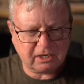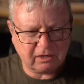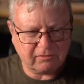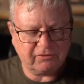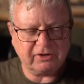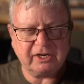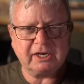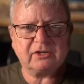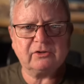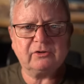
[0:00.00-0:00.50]

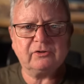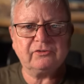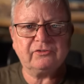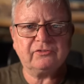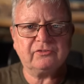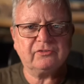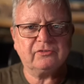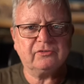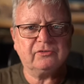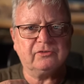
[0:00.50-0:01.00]

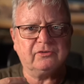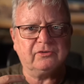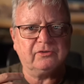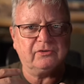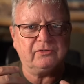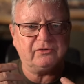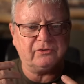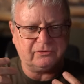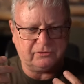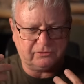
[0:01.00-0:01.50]
vehicles
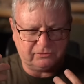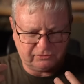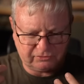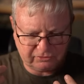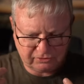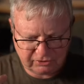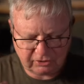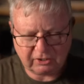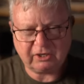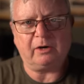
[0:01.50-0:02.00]

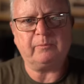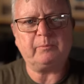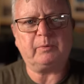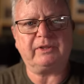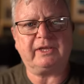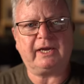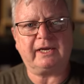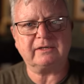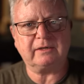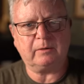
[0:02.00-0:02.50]
to cope with
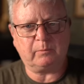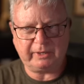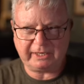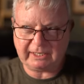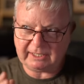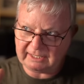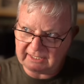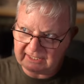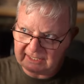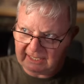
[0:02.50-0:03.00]
that and we
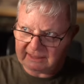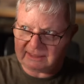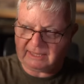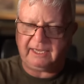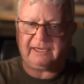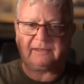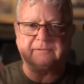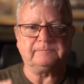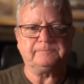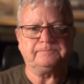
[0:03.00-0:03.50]
can get there.